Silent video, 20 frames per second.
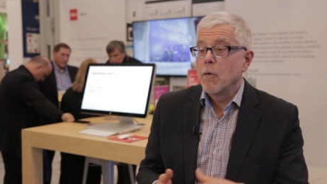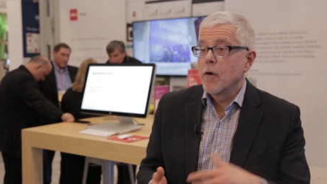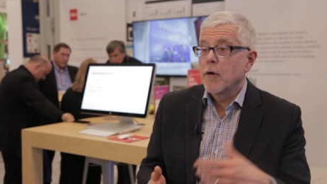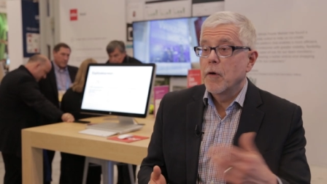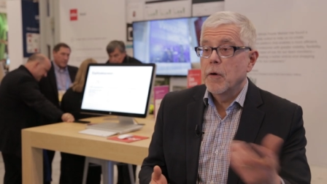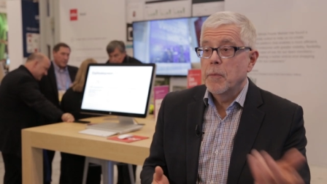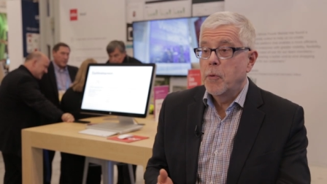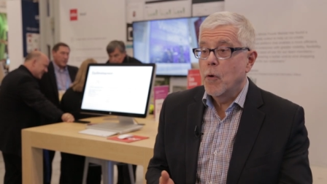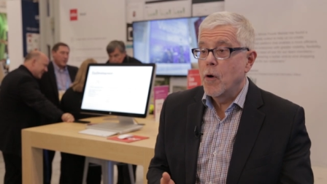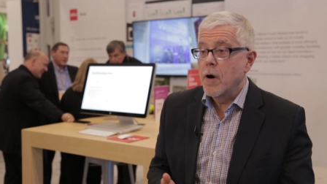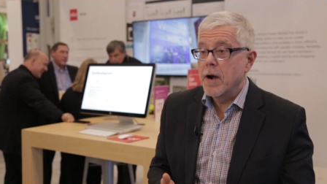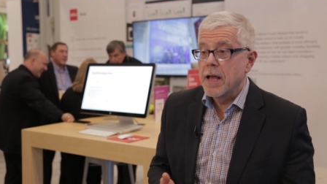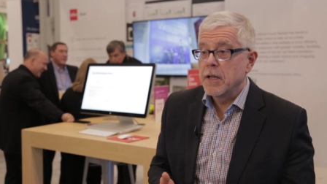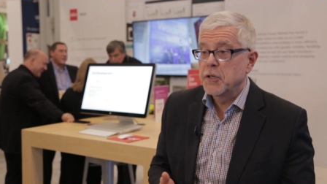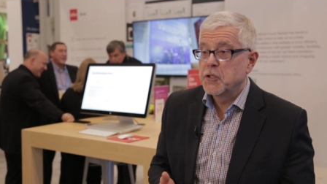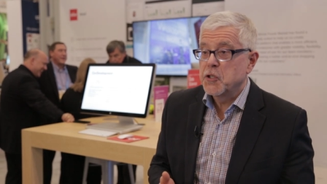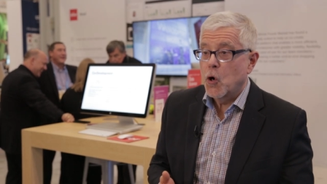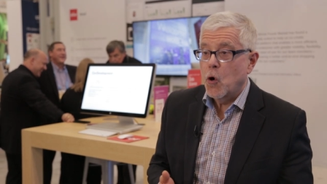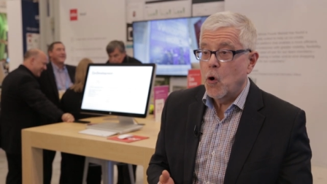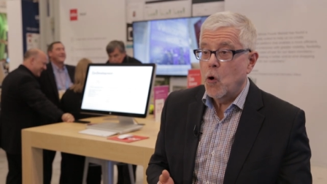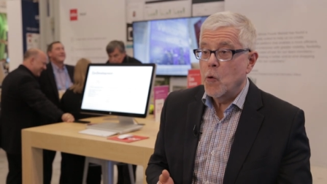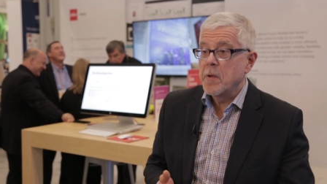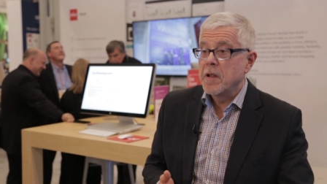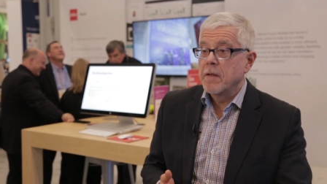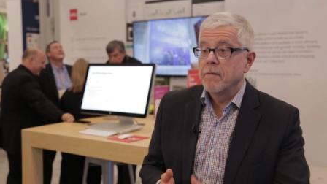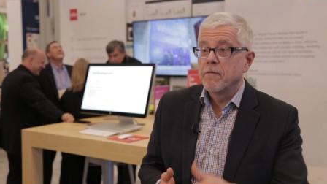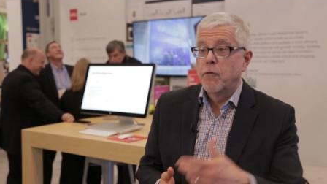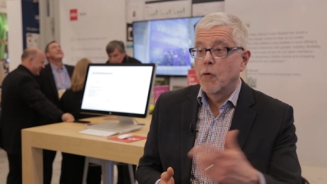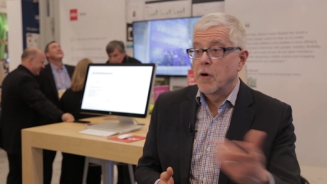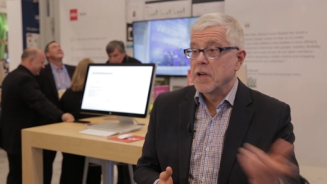wrote a report on
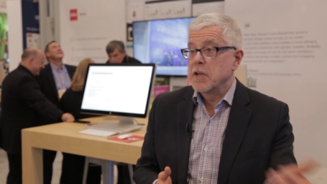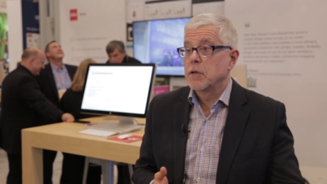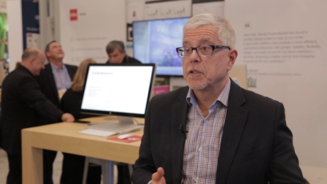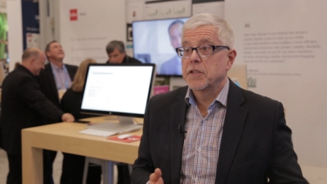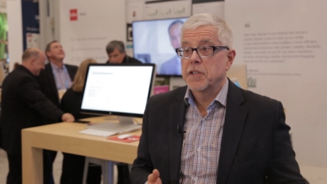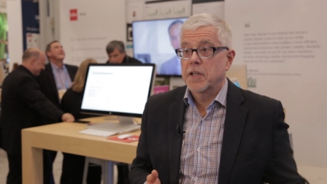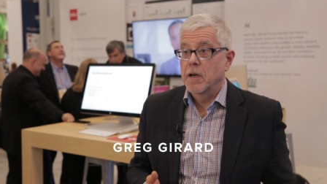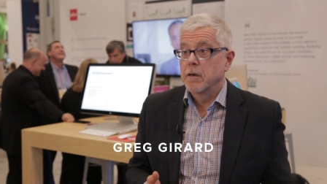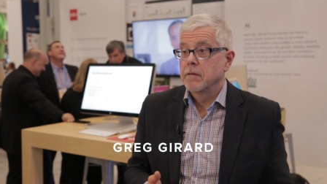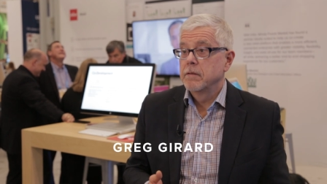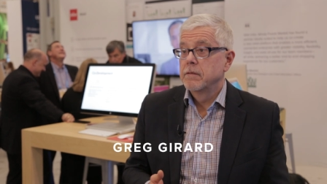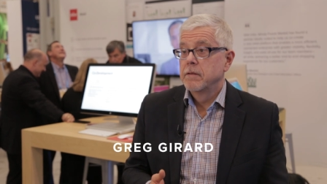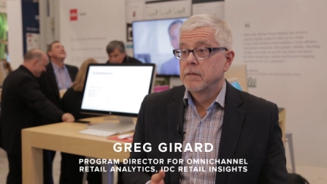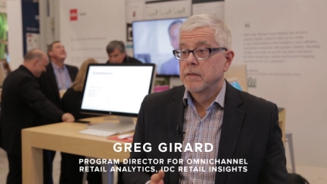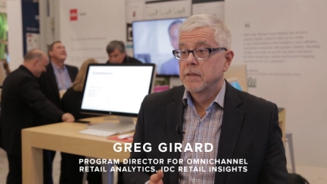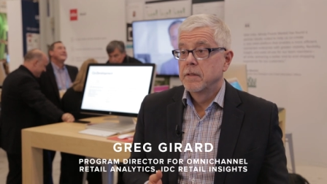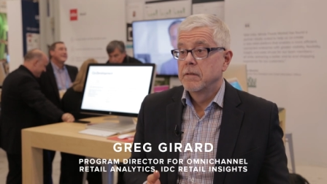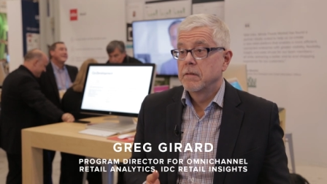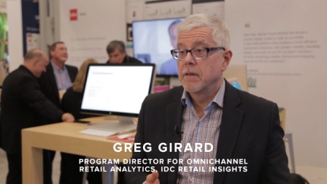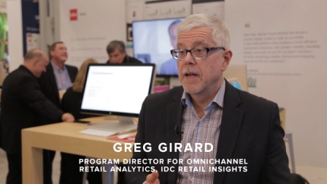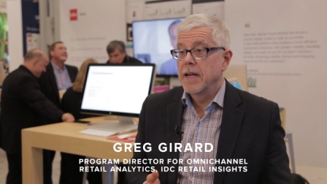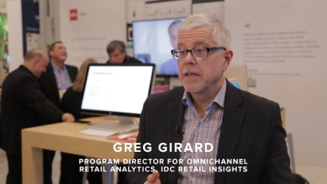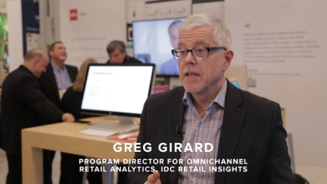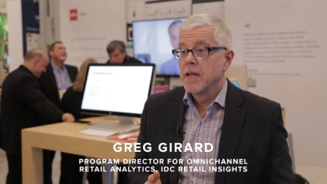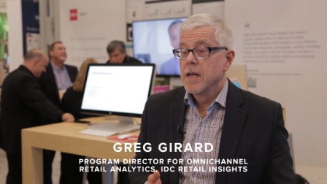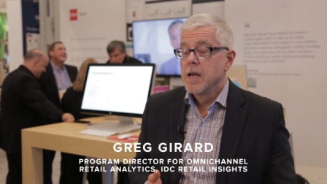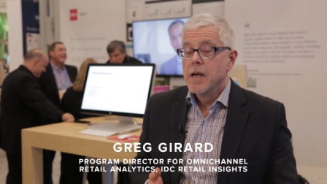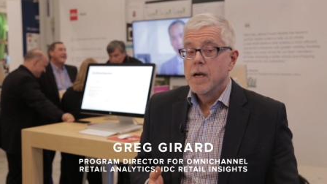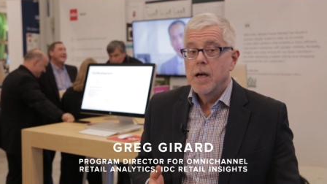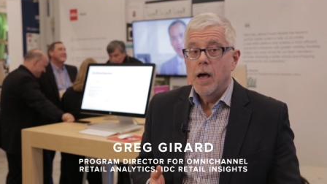showrooming four years ago, right?
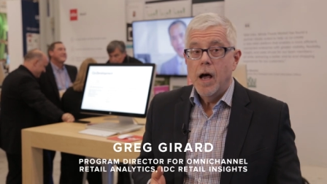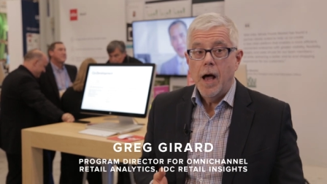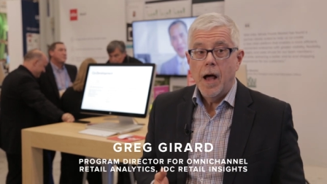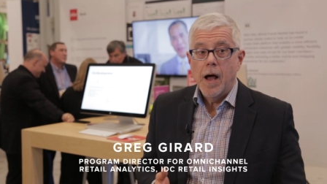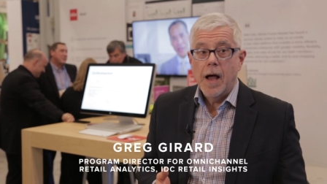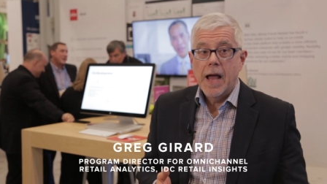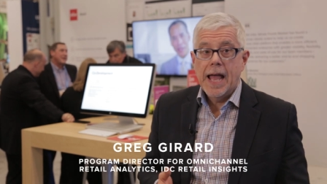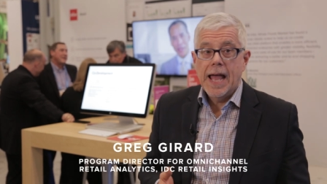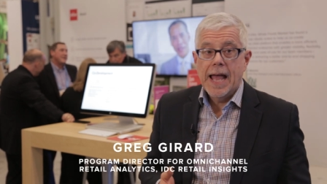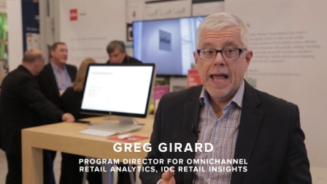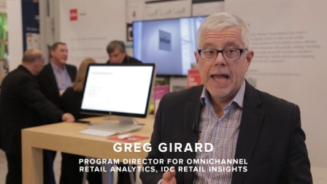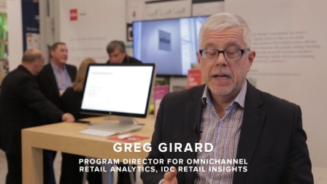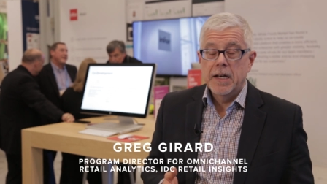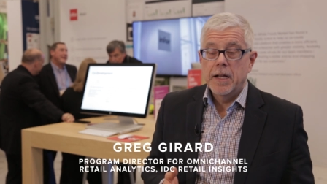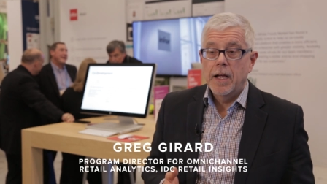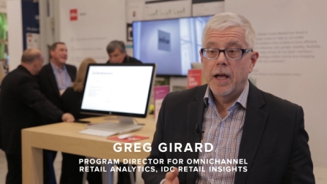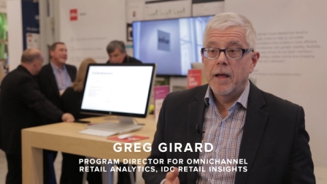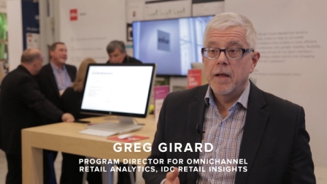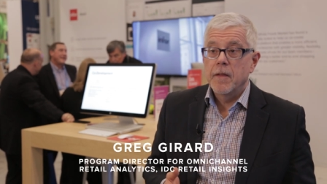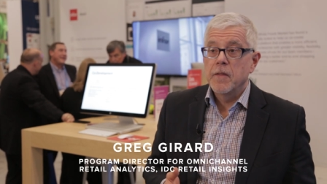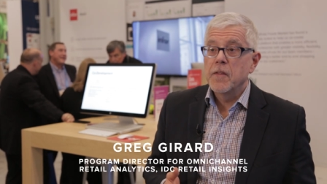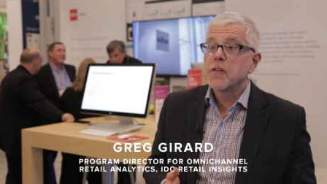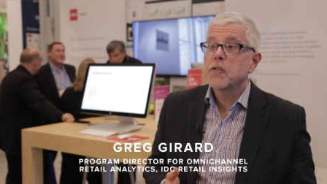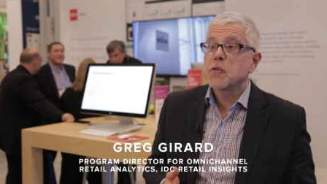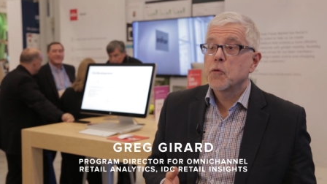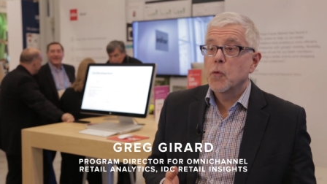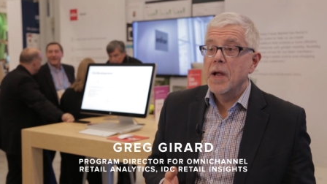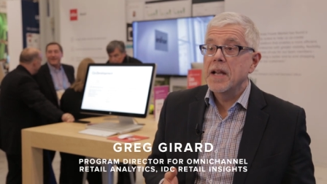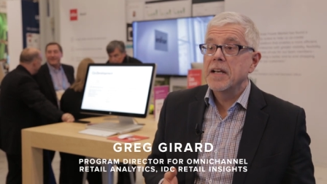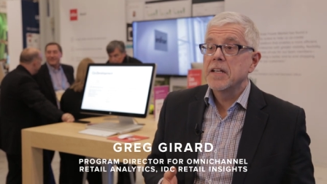Uh, and uh, the
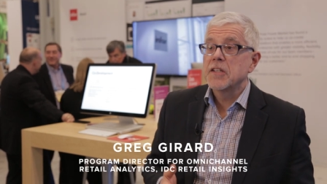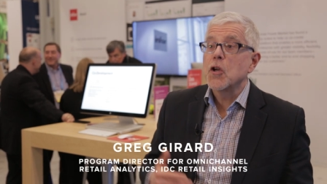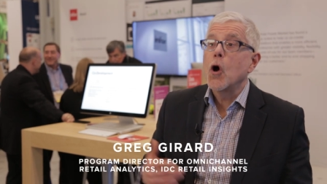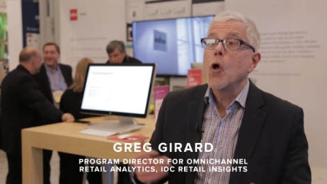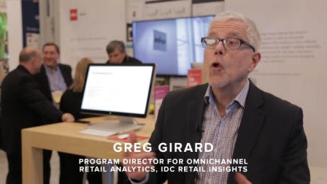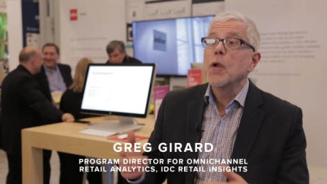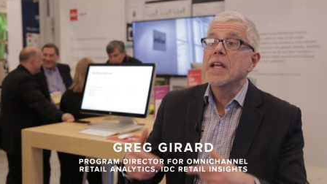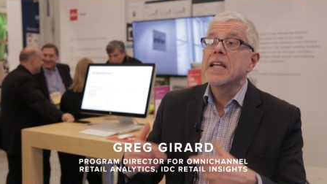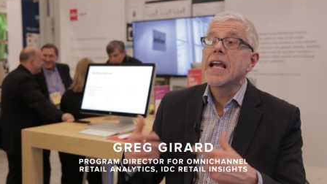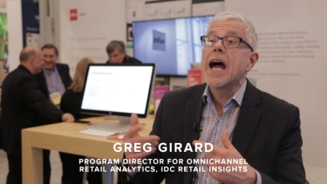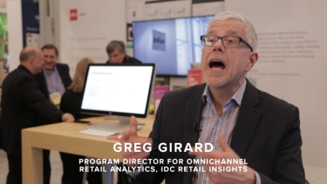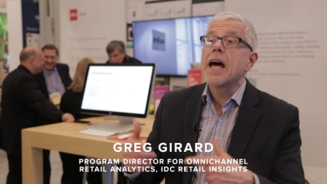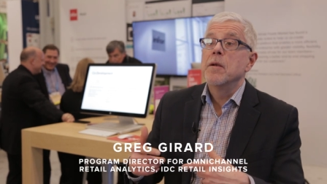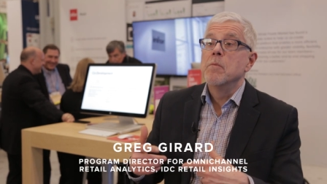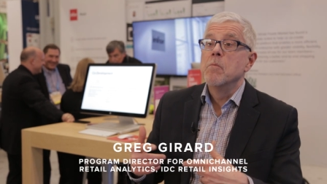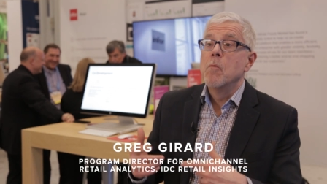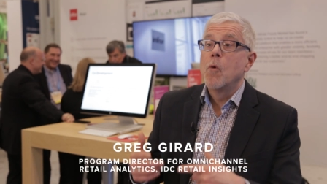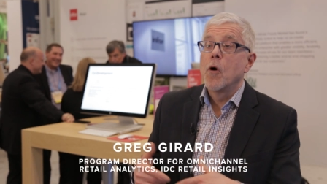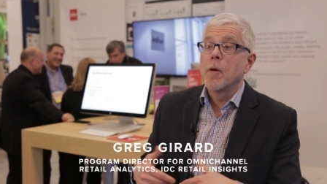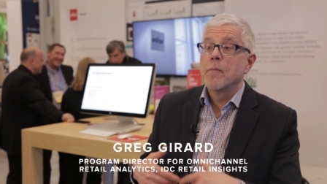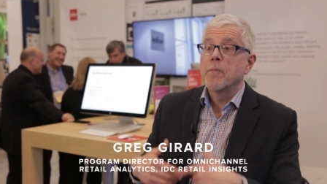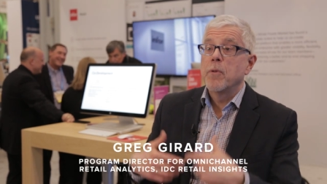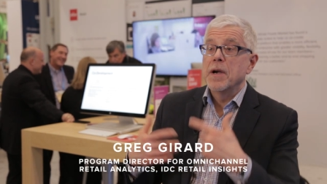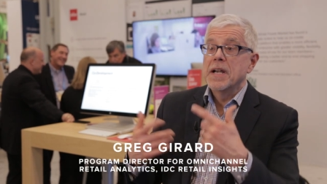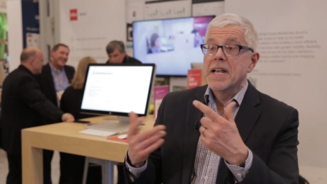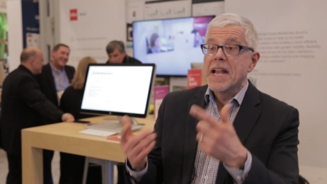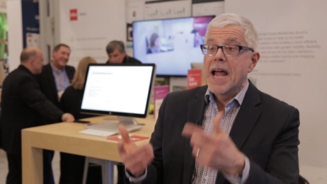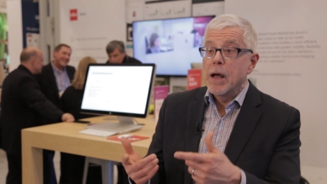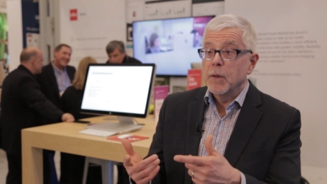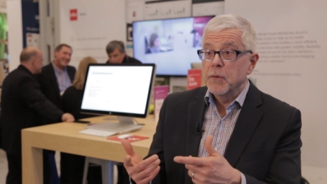trend has only gotten more
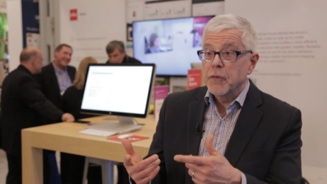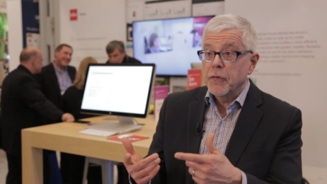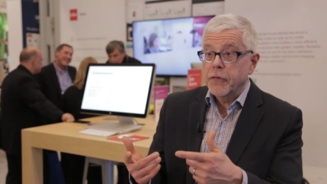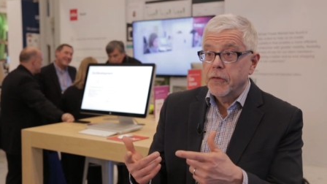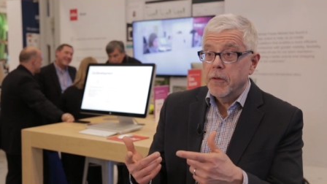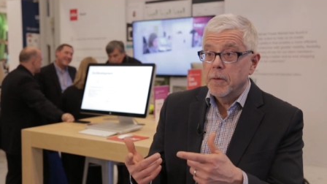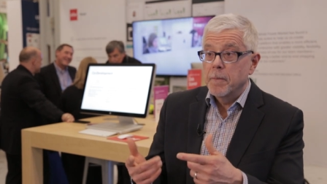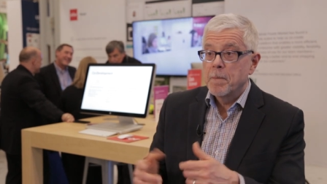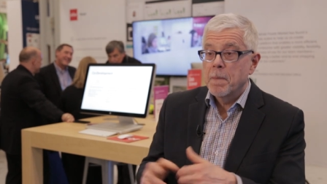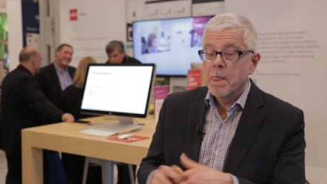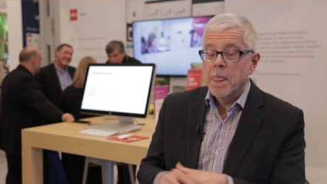pronounced.